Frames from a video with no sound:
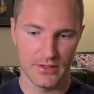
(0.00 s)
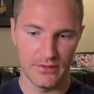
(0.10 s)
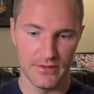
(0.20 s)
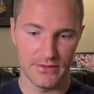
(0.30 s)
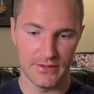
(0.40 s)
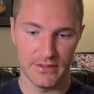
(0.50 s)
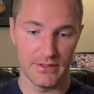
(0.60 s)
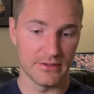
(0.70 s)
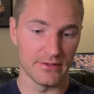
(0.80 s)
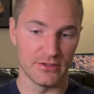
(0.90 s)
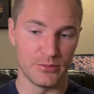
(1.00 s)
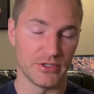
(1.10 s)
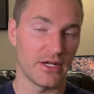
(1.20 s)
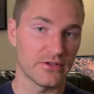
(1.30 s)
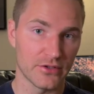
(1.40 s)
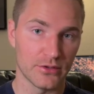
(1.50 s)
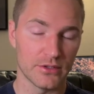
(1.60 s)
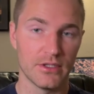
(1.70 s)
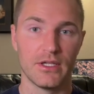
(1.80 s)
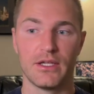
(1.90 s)
This is a little more
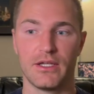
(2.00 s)
technical.